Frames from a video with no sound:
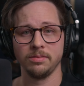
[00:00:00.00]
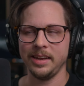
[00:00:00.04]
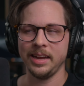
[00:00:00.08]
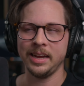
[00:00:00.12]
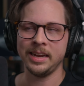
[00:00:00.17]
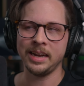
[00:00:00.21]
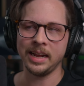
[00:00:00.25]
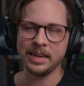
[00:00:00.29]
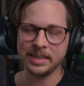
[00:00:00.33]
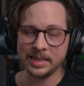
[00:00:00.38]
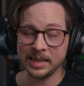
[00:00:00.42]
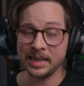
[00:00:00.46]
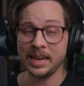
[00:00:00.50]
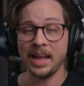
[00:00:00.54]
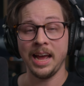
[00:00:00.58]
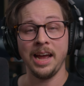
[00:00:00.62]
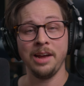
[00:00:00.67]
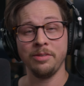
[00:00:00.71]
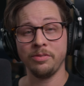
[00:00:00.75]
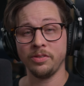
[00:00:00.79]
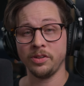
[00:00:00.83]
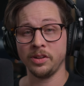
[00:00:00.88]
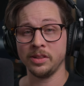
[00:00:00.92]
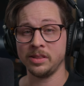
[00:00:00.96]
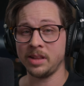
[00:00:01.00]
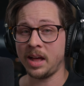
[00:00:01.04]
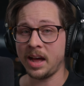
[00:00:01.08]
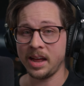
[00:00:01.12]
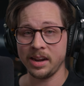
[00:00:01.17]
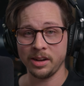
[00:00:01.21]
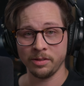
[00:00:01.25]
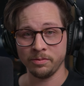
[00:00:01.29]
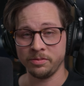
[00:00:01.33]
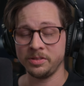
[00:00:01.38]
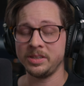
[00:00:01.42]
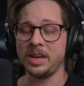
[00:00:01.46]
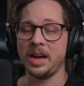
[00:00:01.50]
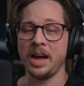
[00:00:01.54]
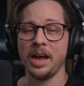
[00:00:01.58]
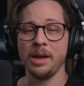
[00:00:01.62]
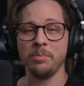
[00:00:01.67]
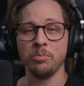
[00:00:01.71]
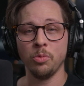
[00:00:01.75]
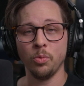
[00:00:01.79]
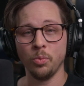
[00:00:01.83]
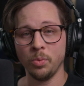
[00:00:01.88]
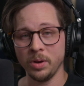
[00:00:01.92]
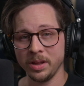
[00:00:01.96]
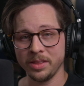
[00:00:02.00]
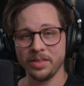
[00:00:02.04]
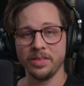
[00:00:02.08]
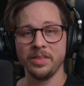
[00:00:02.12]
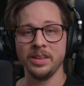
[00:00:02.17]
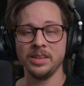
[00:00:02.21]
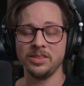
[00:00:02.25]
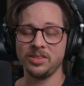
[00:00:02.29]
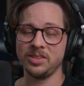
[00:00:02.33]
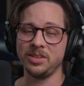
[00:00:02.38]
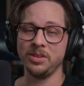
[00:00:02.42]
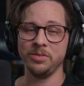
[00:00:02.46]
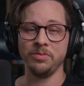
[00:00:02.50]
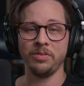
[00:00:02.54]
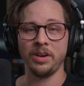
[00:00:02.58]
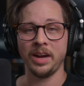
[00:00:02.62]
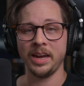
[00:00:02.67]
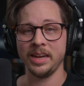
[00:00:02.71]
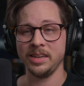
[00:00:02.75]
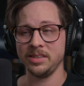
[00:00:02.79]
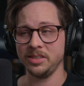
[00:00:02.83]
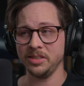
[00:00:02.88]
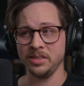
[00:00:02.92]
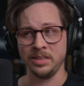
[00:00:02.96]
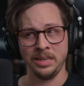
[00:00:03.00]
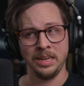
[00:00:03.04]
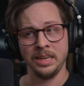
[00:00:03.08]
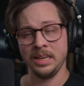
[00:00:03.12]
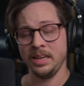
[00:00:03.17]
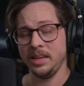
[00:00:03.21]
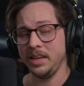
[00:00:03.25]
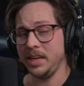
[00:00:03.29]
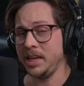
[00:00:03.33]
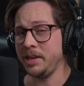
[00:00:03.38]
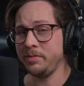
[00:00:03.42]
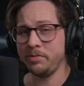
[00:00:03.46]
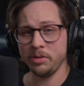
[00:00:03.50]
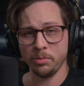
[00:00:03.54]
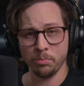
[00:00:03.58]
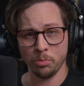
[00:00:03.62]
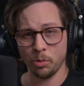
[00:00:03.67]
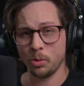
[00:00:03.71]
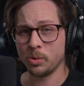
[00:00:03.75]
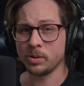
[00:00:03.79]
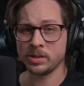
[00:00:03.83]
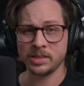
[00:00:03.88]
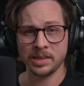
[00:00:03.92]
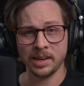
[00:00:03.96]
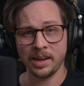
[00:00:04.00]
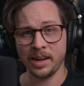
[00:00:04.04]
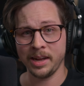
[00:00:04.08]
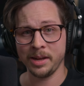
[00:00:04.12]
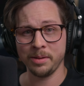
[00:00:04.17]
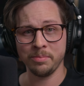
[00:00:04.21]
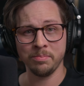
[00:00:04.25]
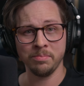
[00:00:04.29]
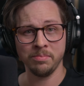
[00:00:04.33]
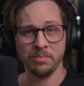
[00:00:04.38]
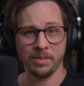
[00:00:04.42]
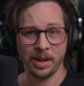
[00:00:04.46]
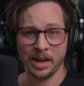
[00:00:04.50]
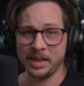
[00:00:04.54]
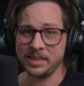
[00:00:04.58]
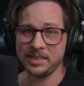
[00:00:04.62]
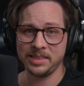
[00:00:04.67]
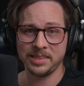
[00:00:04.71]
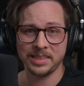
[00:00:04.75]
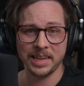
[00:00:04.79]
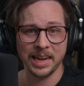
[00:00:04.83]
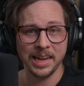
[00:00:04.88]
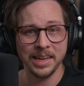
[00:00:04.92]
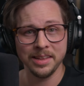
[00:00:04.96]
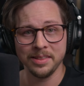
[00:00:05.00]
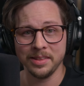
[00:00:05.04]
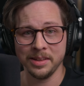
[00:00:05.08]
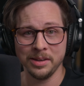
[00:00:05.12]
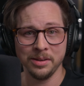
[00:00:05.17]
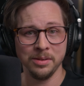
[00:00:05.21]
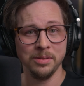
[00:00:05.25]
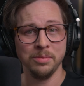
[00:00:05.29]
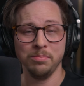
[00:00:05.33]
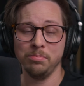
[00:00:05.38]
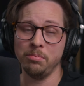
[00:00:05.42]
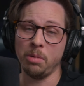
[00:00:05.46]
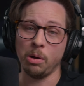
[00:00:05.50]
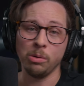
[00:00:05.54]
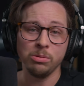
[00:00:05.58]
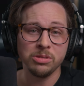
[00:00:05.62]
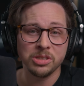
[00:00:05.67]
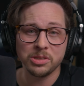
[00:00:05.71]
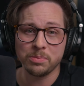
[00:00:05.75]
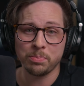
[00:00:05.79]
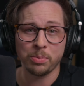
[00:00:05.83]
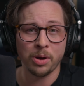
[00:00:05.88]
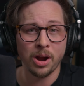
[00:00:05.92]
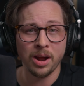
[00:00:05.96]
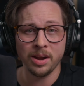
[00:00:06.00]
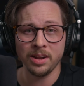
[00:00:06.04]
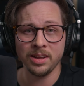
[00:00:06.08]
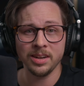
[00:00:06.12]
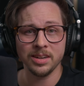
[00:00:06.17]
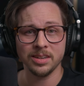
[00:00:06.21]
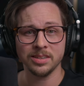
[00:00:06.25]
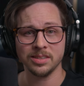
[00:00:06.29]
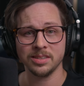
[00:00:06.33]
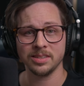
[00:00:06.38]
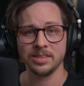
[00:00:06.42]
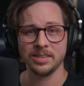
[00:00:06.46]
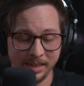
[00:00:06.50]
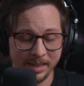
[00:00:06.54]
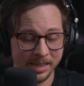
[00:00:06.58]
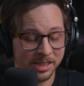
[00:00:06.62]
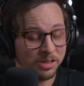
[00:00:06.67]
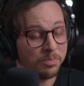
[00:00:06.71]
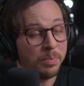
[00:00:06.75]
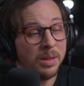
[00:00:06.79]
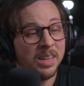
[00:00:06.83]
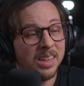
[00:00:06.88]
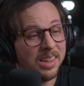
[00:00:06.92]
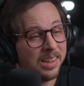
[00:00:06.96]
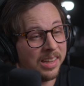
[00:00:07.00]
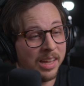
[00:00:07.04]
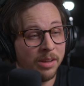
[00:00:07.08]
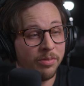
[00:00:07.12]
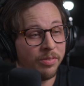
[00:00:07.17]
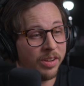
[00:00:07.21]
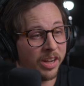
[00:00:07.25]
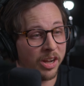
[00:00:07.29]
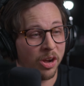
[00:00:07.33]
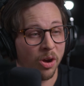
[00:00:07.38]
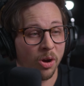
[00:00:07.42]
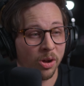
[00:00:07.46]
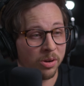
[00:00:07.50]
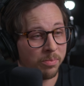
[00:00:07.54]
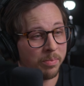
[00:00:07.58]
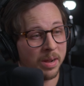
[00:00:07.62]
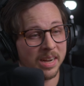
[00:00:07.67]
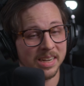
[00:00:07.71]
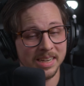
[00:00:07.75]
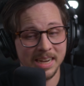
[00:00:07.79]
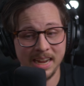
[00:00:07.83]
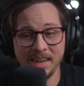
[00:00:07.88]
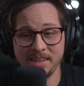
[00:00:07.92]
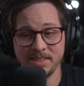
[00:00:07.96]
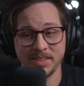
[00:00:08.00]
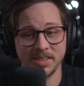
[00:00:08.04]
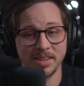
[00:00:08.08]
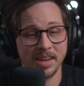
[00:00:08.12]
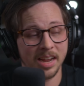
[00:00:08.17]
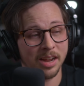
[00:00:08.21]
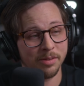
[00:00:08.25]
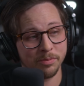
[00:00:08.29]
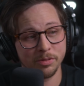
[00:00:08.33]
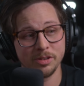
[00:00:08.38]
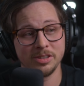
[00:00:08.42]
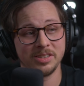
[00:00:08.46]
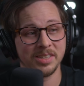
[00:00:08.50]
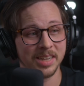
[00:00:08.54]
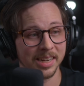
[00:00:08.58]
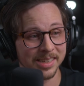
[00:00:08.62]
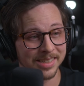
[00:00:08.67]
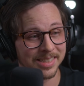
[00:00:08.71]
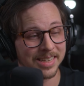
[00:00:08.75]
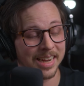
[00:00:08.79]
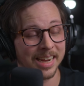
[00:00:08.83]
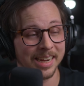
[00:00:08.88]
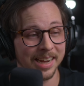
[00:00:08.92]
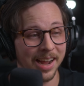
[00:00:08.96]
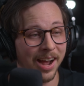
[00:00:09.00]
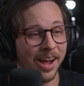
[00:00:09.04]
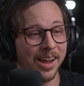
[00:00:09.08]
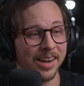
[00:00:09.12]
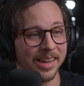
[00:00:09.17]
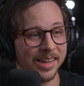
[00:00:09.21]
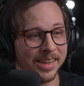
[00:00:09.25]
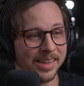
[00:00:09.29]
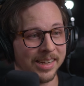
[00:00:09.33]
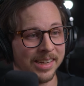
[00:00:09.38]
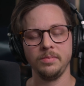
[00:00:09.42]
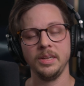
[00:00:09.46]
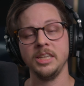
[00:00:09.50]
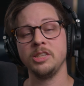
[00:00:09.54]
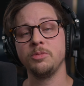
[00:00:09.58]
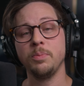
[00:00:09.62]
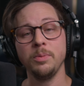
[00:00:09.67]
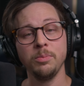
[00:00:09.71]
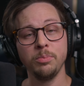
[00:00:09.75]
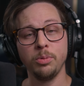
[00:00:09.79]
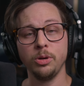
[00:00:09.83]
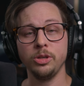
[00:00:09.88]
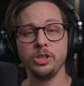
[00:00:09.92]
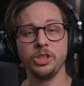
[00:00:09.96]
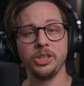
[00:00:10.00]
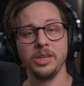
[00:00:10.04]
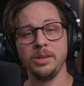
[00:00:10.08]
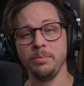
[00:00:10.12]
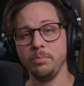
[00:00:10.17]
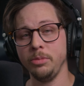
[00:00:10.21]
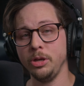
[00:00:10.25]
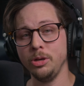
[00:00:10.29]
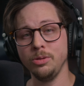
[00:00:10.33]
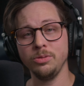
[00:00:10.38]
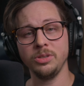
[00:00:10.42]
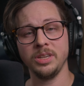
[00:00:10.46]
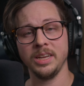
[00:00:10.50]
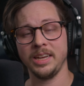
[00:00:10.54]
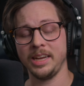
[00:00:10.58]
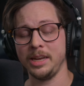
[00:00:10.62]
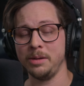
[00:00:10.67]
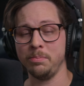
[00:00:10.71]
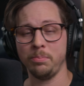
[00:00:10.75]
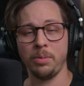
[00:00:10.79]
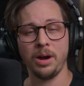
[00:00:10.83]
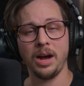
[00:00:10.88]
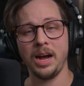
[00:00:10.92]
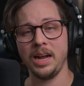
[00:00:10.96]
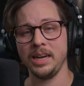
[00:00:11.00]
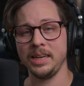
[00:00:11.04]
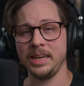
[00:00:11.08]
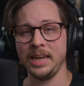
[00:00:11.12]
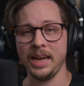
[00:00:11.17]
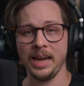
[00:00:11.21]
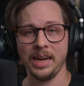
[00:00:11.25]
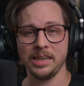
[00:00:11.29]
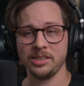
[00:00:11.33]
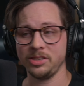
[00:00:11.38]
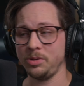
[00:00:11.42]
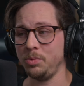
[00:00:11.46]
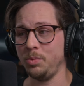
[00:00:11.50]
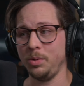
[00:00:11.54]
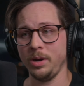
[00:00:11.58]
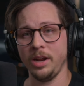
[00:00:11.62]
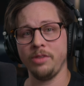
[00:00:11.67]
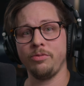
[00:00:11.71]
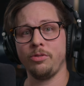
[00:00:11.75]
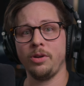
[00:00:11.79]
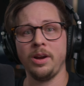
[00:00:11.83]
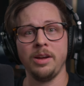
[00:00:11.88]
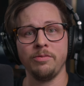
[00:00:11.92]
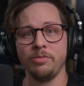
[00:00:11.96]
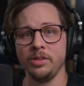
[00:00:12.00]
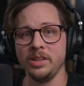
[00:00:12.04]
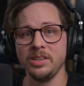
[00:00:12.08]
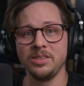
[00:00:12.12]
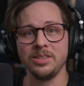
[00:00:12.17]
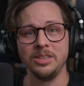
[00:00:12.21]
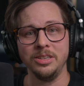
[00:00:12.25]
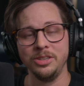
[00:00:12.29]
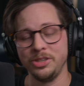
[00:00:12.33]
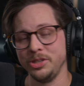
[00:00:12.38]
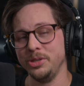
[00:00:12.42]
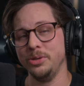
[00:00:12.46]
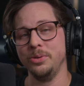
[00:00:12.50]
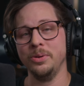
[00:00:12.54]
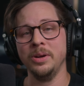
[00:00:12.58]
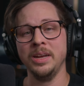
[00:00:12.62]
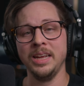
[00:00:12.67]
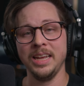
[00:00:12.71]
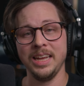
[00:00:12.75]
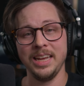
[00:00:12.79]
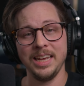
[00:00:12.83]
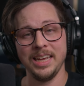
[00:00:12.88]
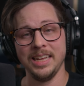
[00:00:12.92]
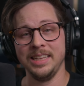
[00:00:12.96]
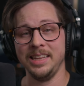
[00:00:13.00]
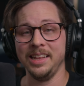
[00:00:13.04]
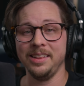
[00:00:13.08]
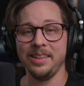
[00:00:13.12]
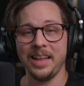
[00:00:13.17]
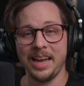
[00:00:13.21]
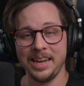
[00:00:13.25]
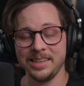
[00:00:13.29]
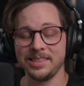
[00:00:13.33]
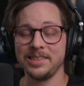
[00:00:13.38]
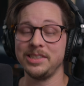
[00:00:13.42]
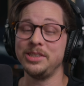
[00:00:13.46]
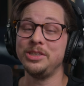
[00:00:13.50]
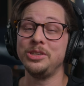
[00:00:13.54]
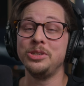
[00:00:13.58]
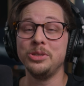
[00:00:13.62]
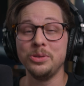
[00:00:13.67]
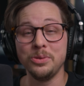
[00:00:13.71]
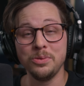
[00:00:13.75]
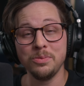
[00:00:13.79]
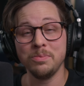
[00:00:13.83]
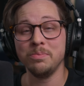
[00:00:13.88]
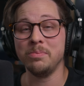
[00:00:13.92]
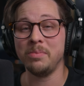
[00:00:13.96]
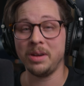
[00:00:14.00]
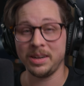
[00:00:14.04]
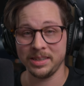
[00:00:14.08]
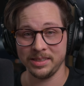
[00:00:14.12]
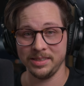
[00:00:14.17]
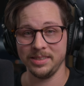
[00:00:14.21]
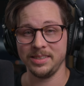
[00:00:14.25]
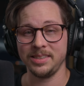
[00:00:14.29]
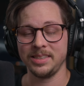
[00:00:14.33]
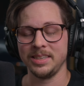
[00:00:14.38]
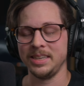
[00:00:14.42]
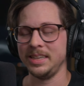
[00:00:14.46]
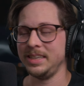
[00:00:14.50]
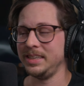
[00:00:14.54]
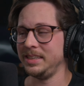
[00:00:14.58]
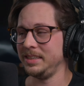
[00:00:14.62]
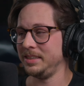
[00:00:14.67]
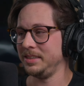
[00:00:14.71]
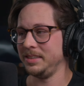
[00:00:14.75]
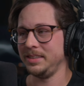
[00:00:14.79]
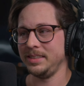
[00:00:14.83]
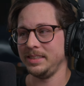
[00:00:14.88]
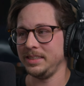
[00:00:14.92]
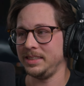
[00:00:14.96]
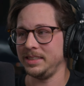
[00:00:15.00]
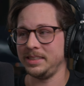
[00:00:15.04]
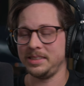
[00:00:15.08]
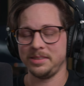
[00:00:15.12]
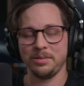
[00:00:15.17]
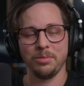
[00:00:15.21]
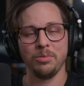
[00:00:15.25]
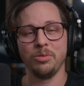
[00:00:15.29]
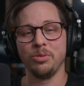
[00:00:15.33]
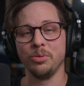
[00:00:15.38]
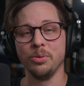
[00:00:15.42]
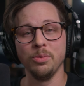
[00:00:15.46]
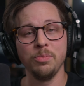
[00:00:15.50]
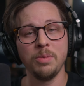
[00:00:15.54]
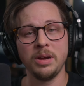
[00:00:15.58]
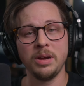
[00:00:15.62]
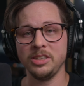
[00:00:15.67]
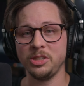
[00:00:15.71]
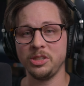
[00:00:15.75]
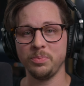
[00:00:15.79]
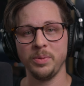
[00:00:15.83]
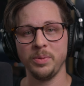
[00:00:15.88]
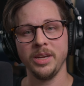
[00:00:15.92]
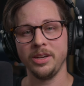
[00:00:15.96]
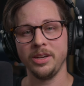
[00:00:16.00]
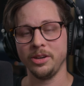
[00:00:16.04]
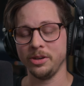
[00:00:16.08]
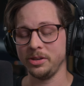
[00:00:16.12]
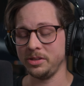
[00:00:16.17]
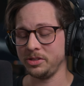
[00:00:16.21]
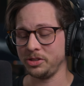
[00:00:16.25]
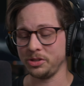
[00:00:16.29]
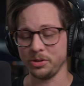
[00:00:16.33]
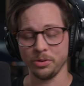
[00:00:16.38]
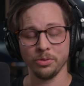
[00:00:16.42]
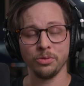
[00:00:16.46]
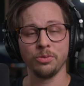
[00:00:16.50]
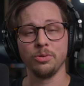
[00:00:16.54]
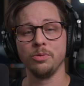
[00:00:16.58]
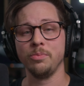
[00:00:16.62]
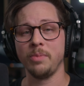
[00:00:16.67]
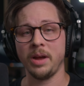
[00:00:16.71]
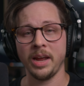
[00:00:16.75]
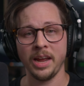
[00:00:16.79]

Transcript: And I did have a lot of time with this device, even more time, I'd say, than most products. It's been living on my desk ever since I got it. It's been pushing music and podcasts and whatever I've listened to in the last 2 months, just through my speakers or through my